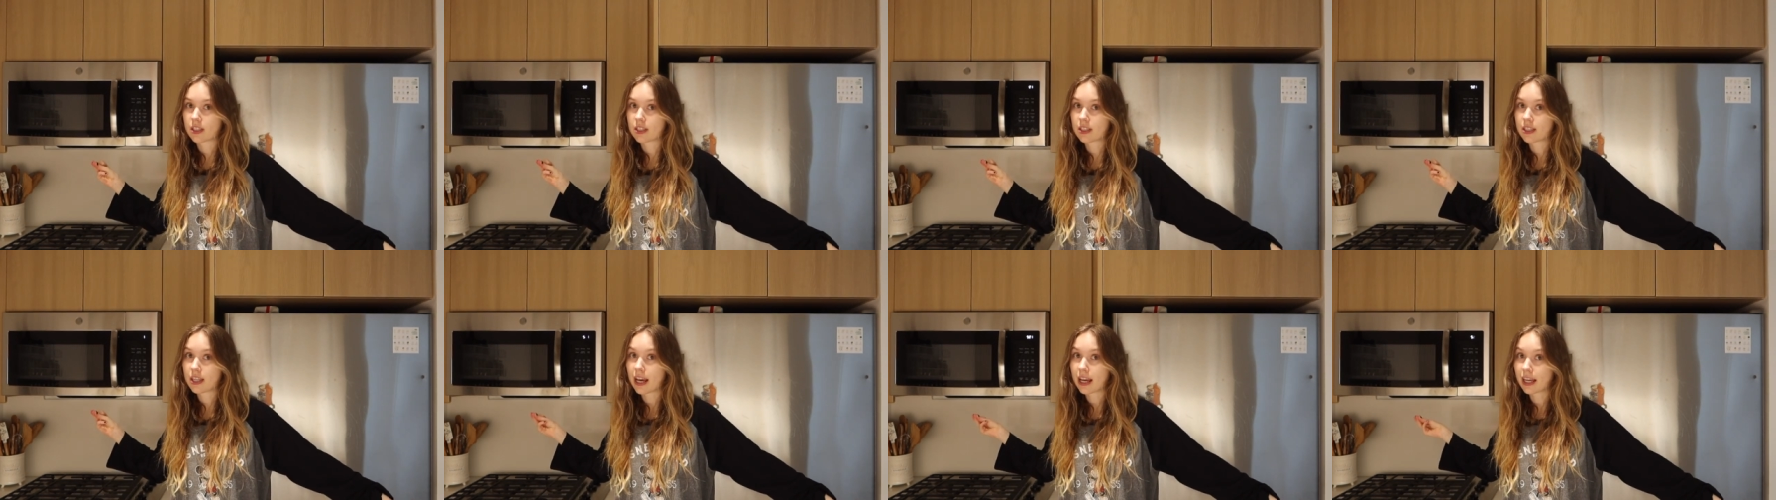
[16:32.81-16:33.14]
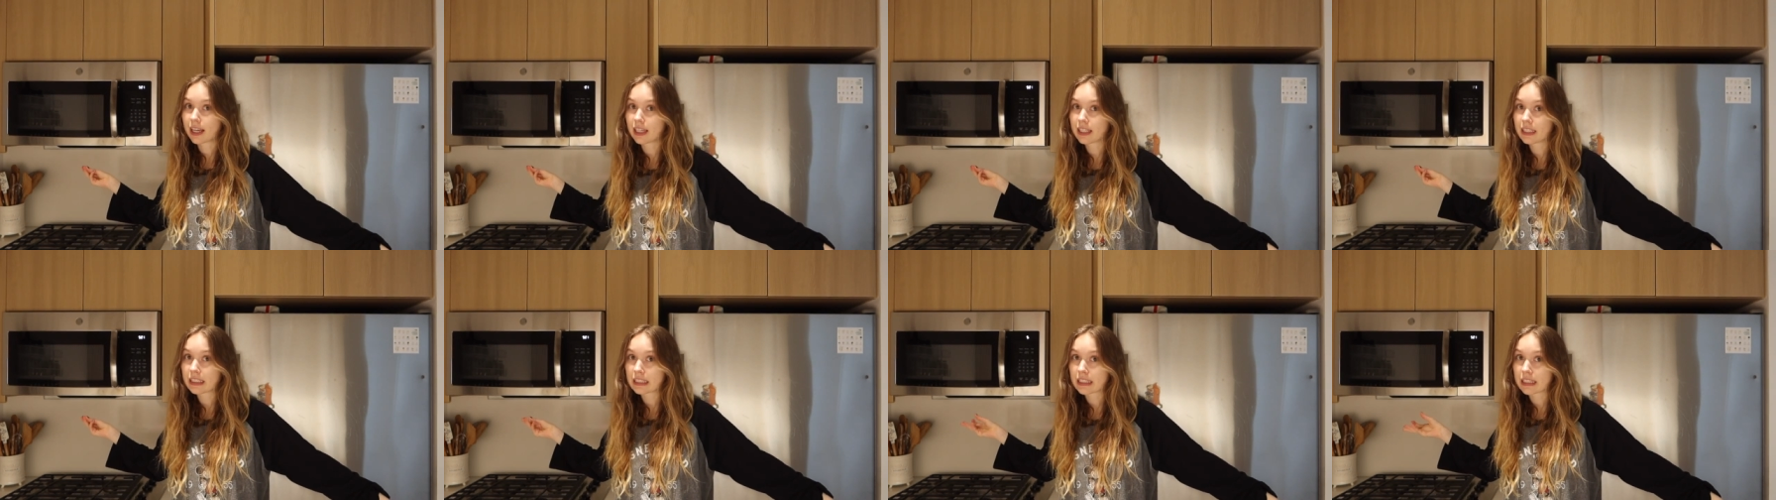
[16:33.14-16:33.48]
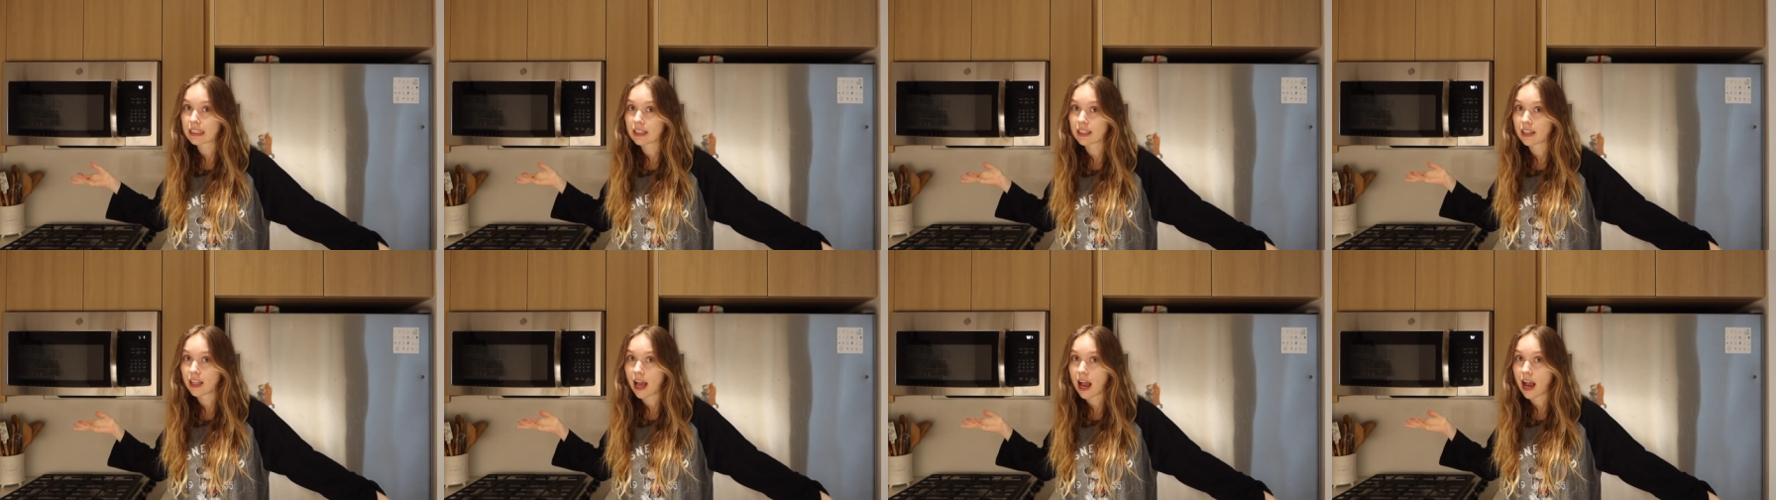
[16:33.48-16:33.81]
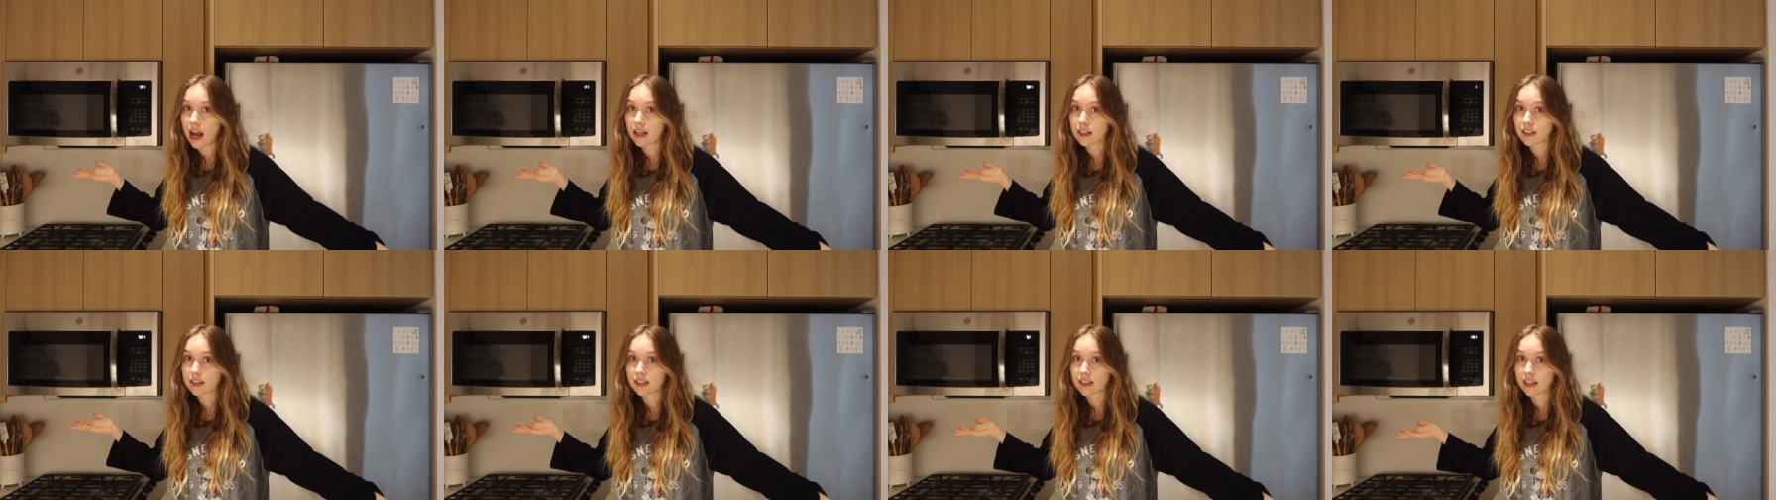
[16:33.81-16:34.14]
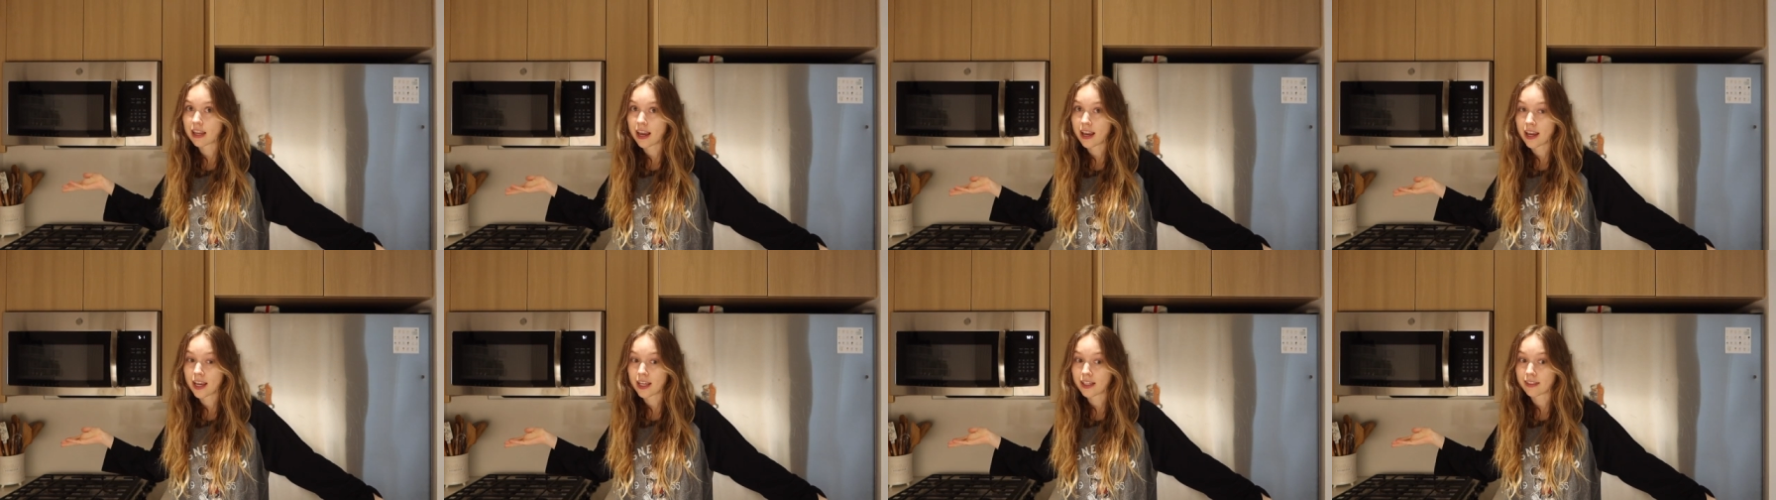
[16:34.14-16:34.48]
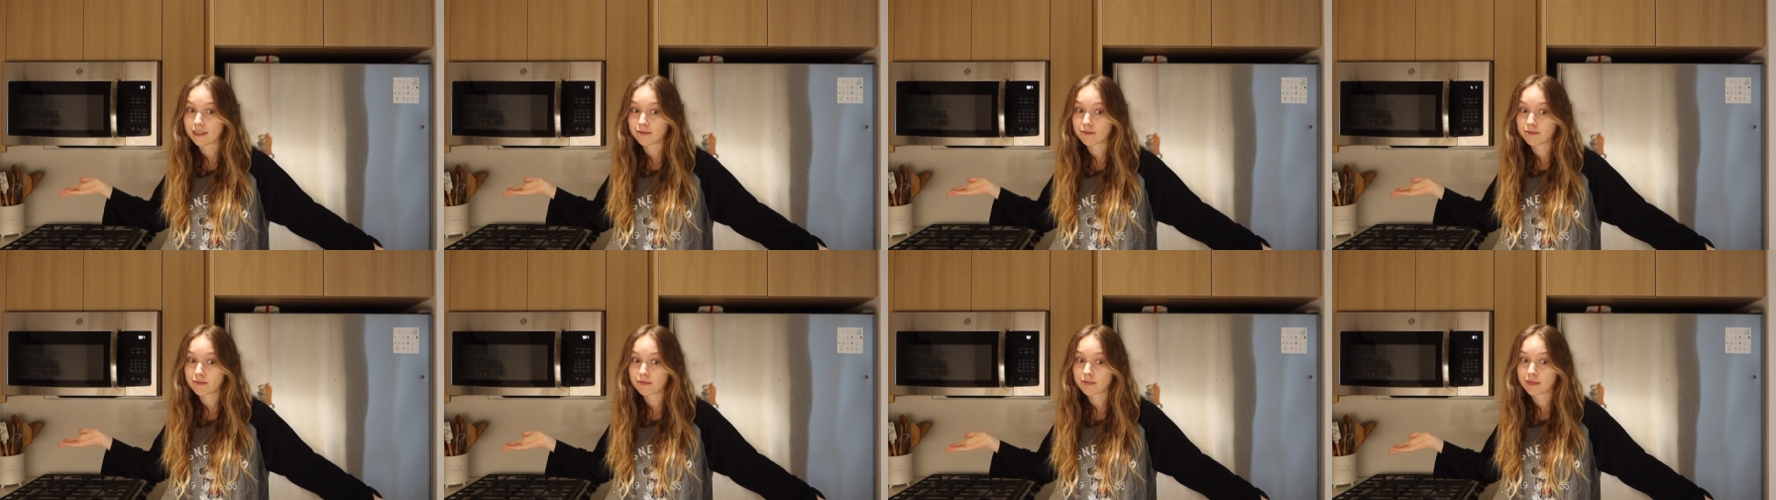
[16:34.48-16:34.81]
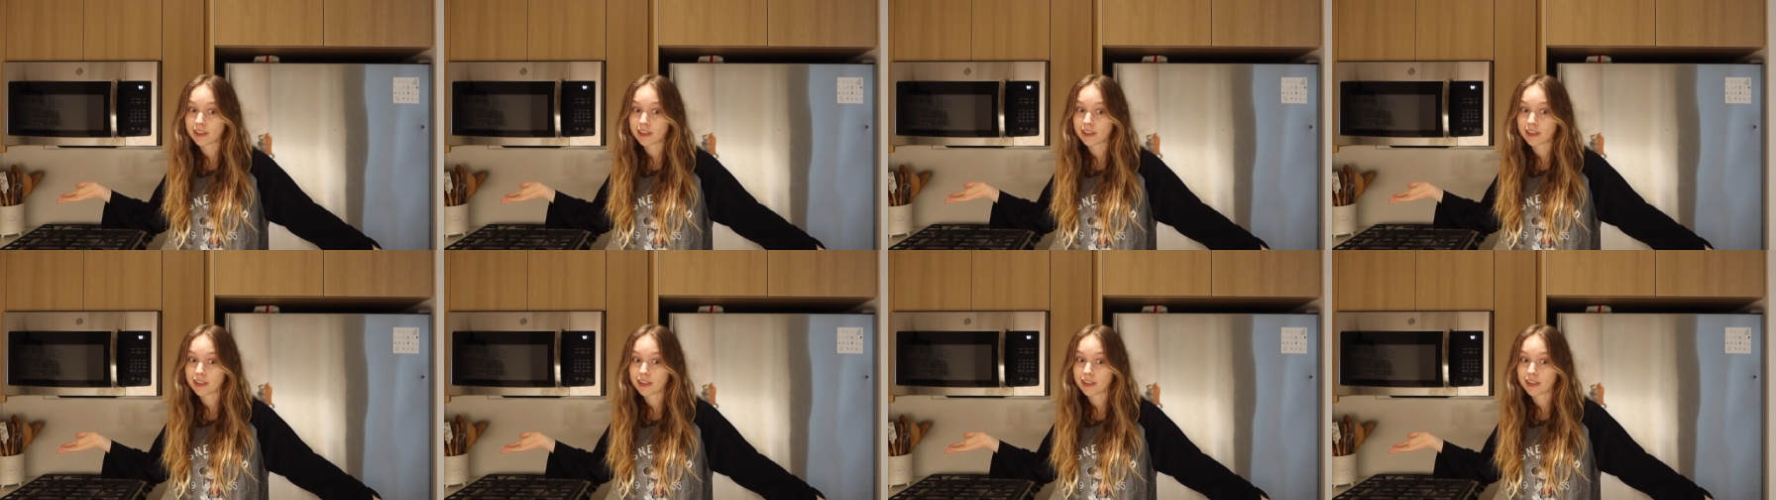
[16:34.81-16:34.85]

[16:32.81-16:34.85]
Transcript: second to last night